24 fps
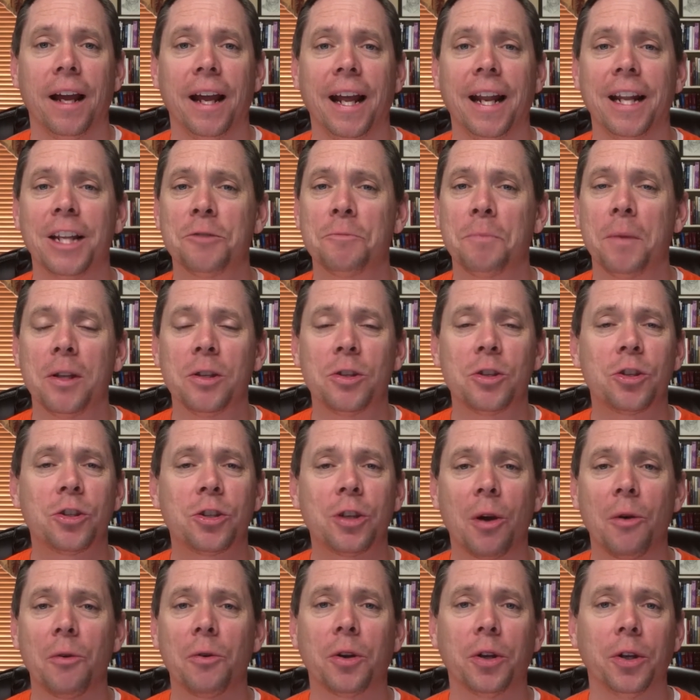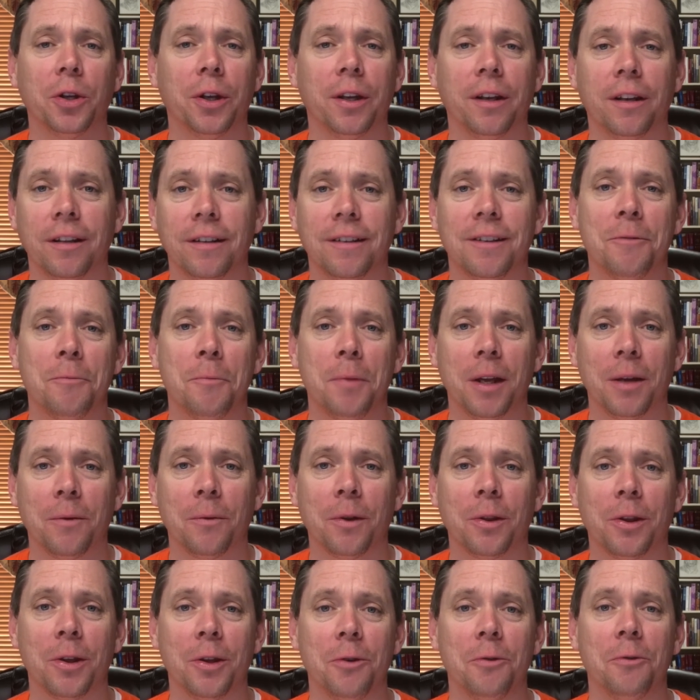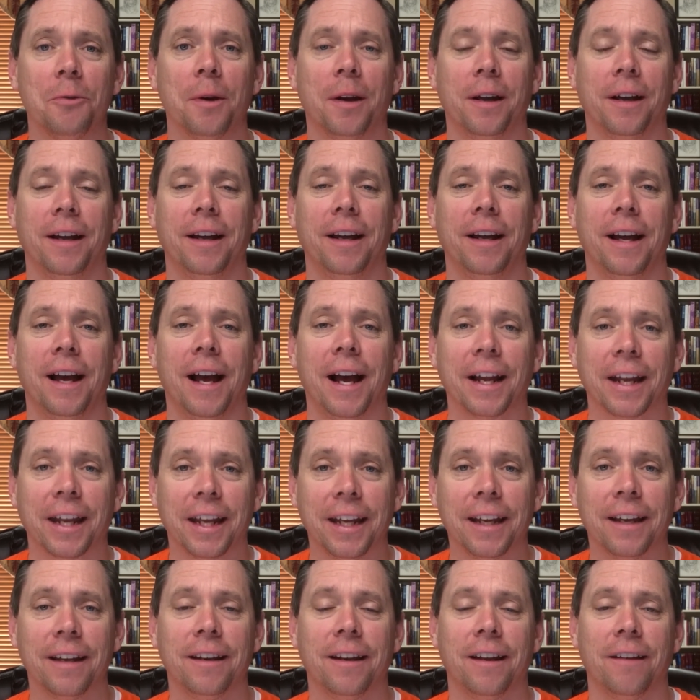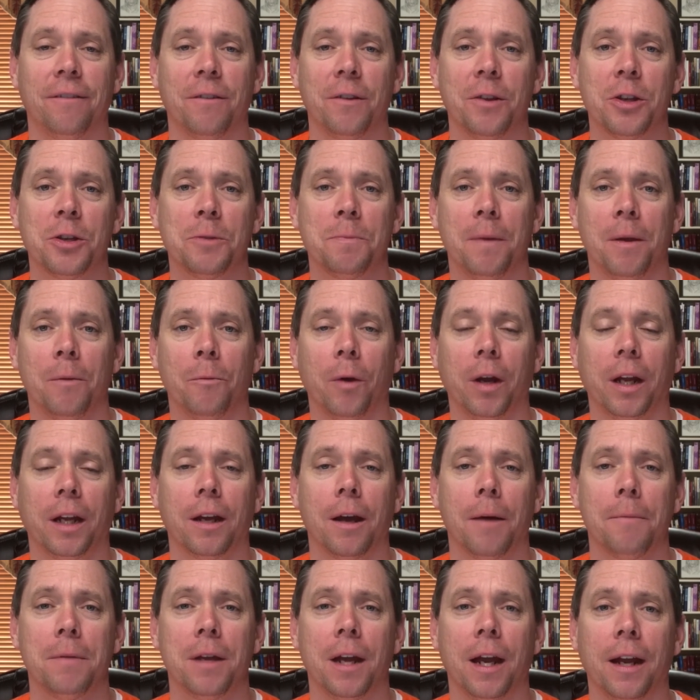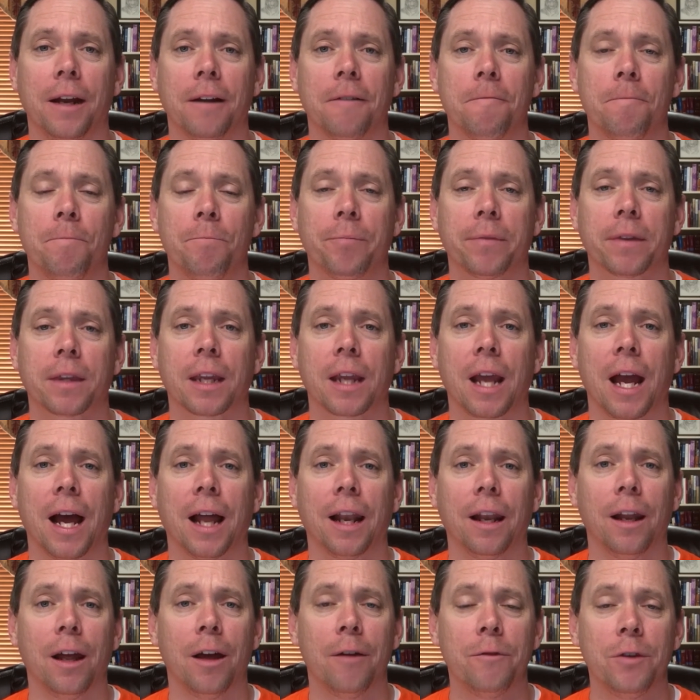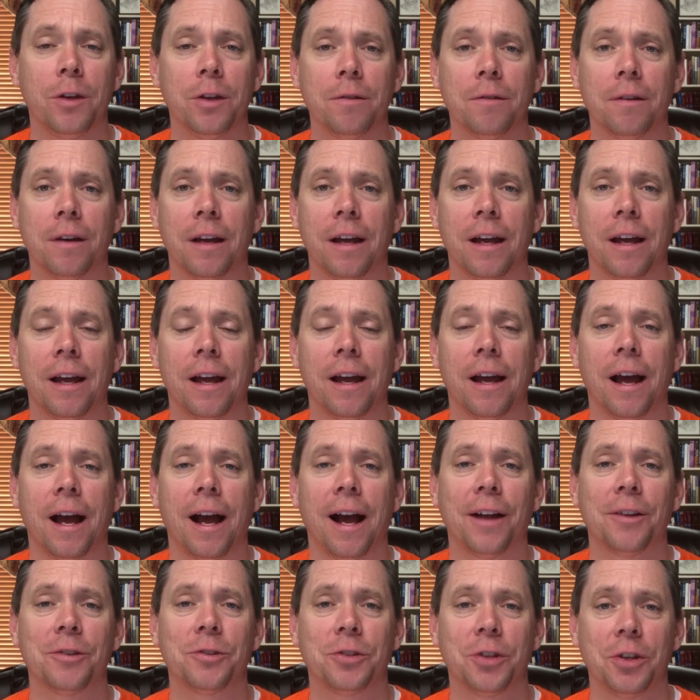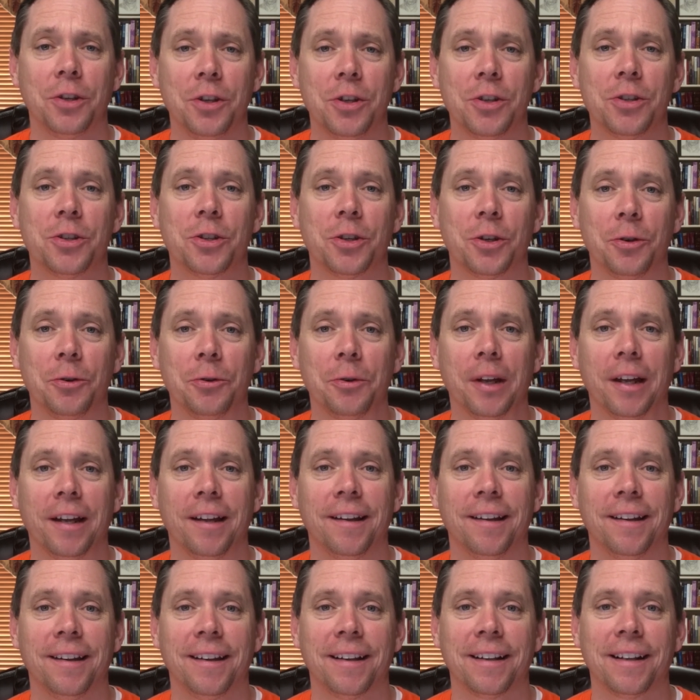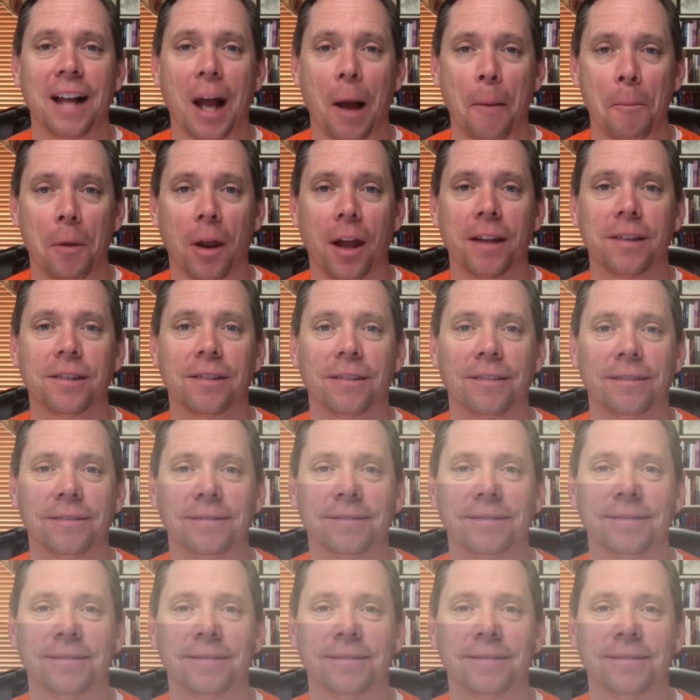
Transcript: It has been so good to be with you again for this midweek update. I love you. I'll see you soon. God bless.